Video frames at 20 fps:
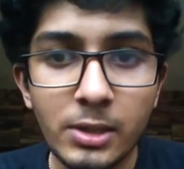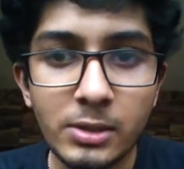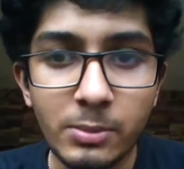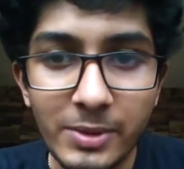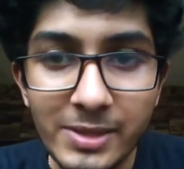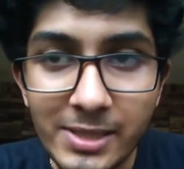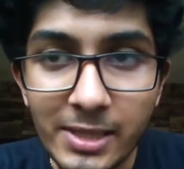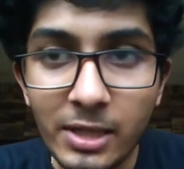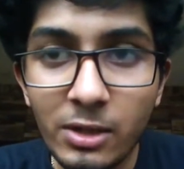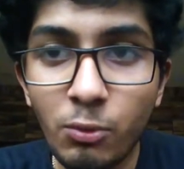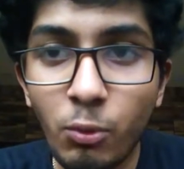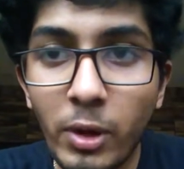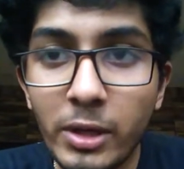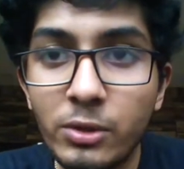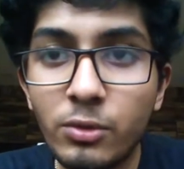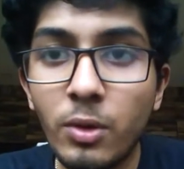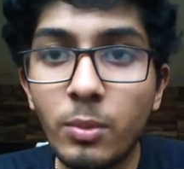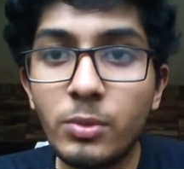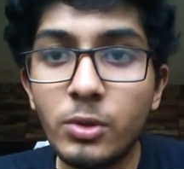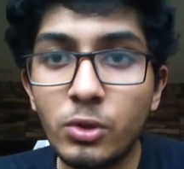Basically
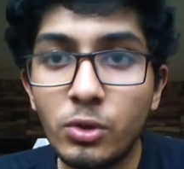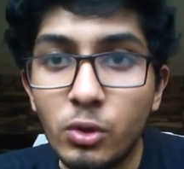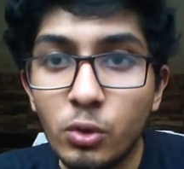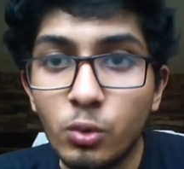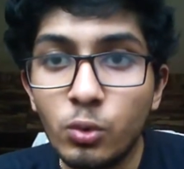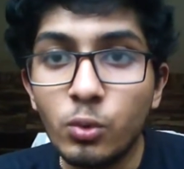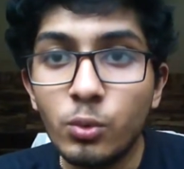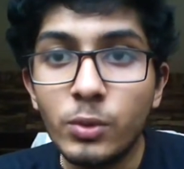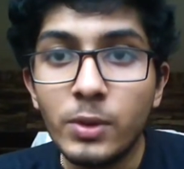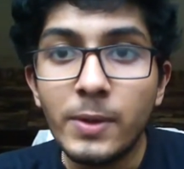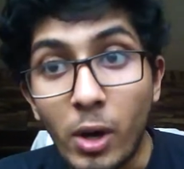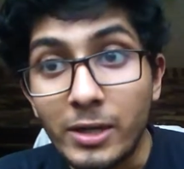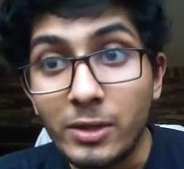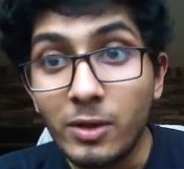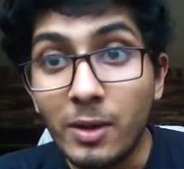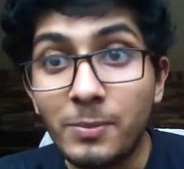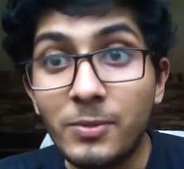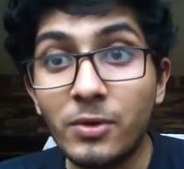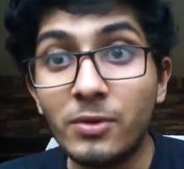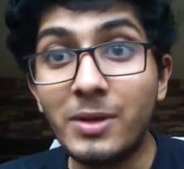what you have to do, what
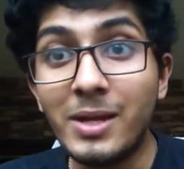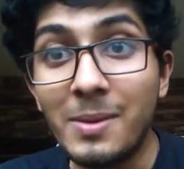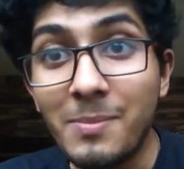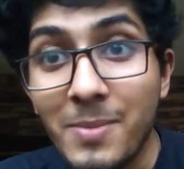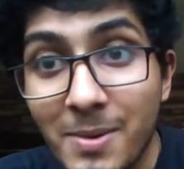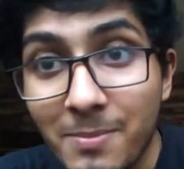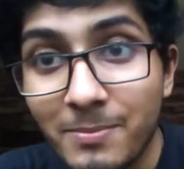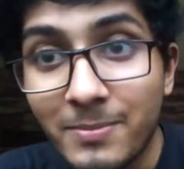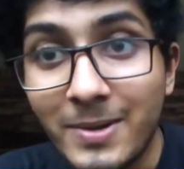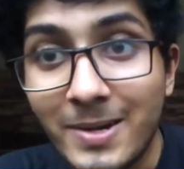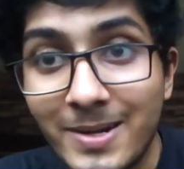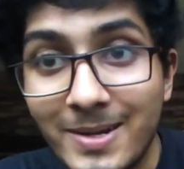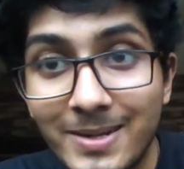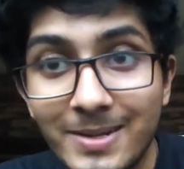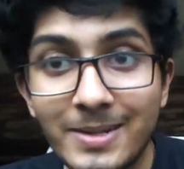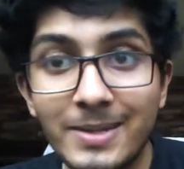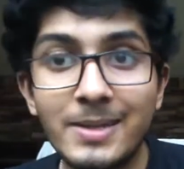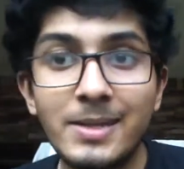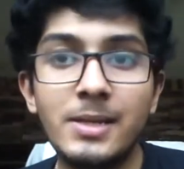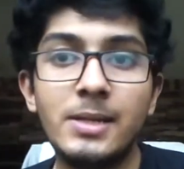you have to remember
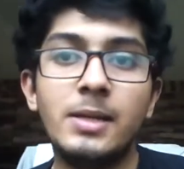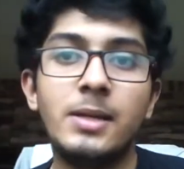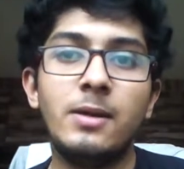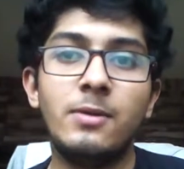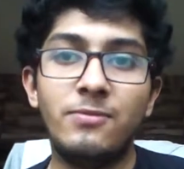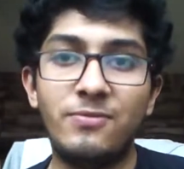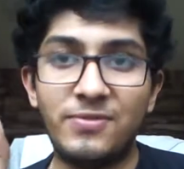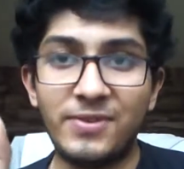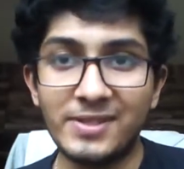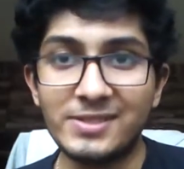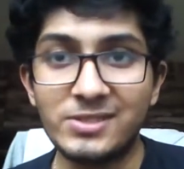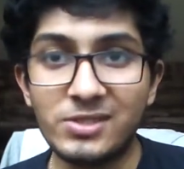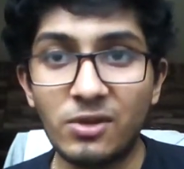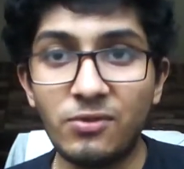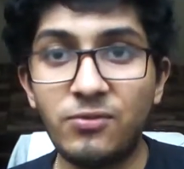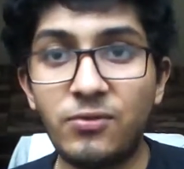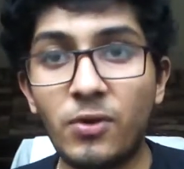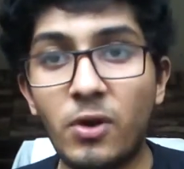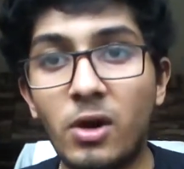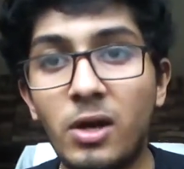first
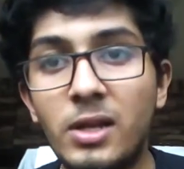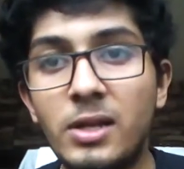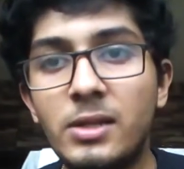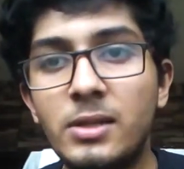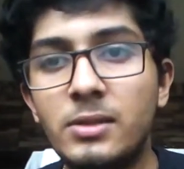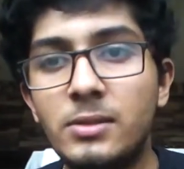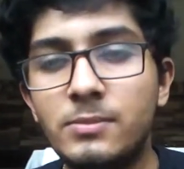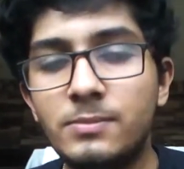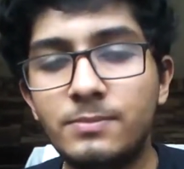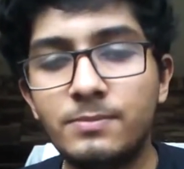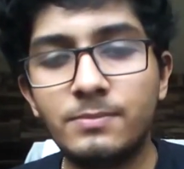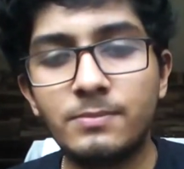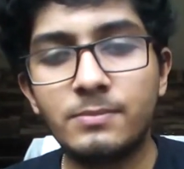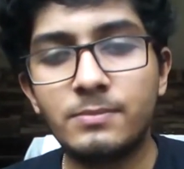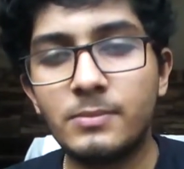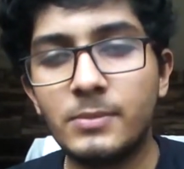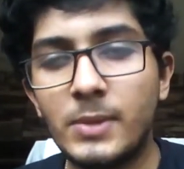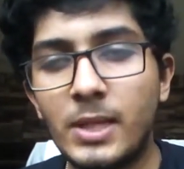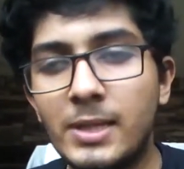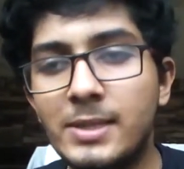of all
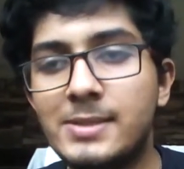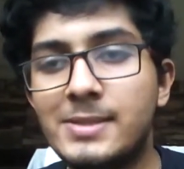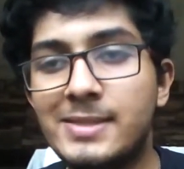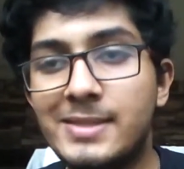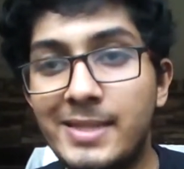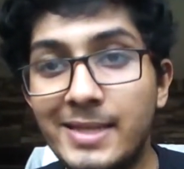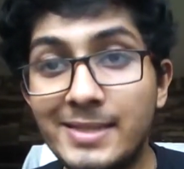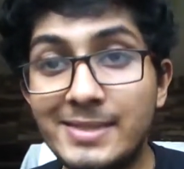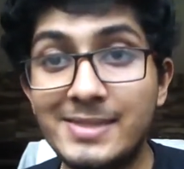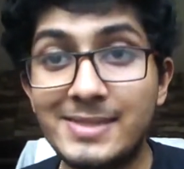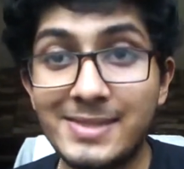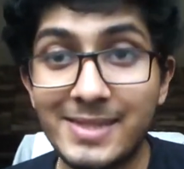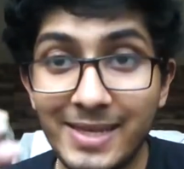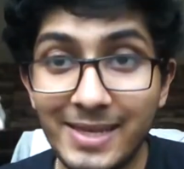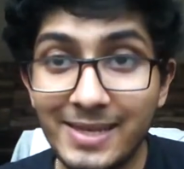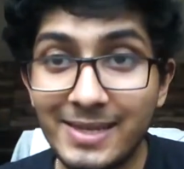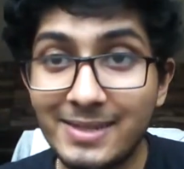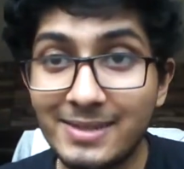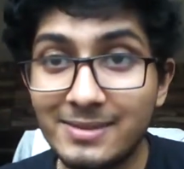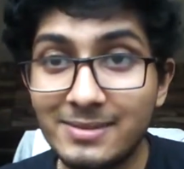is this
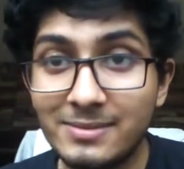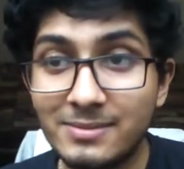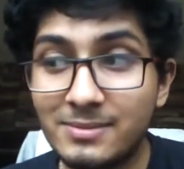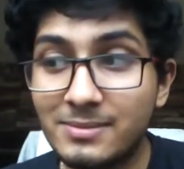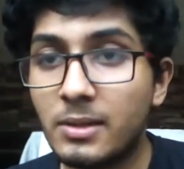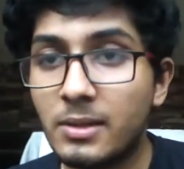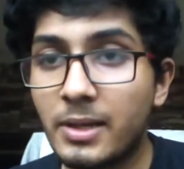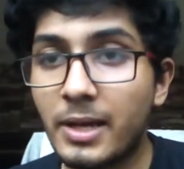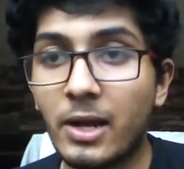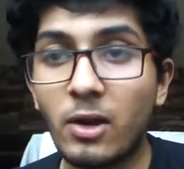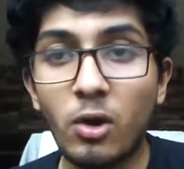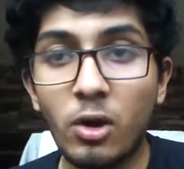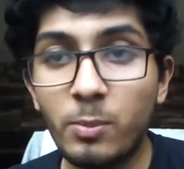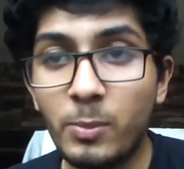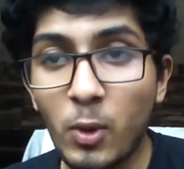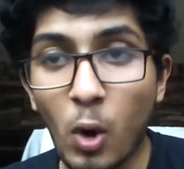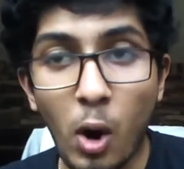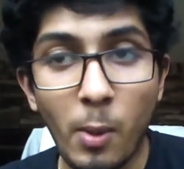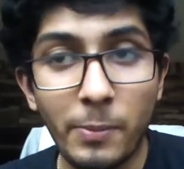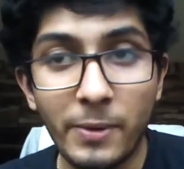thing cannot
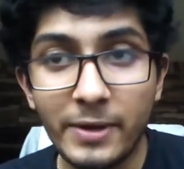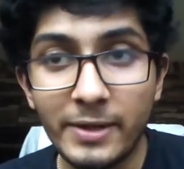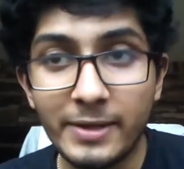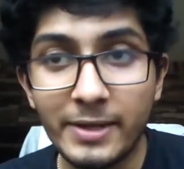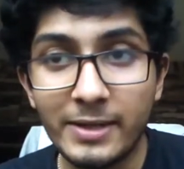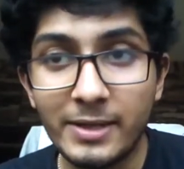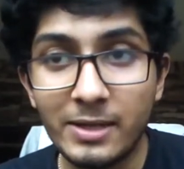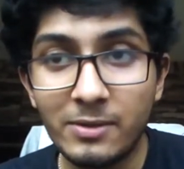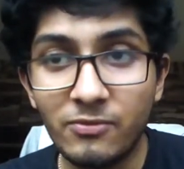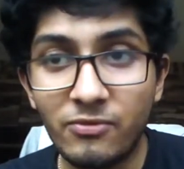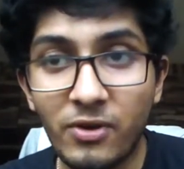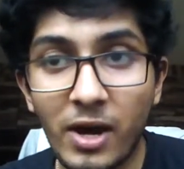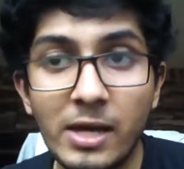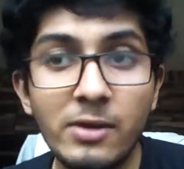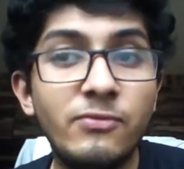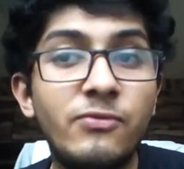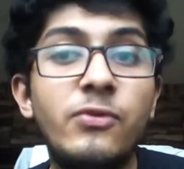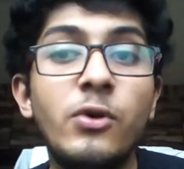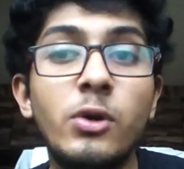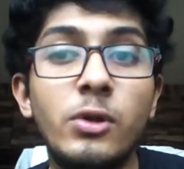be operated in
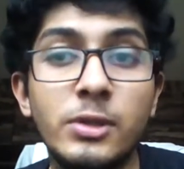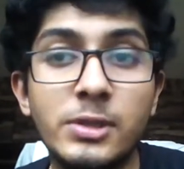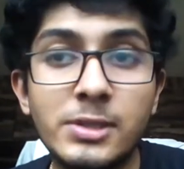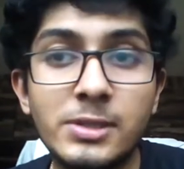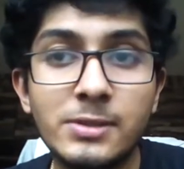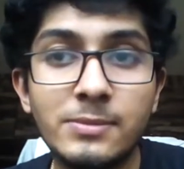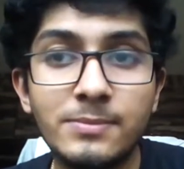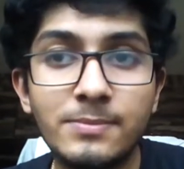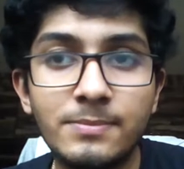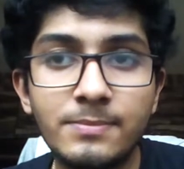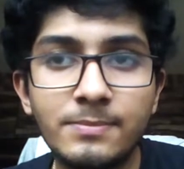5 volts.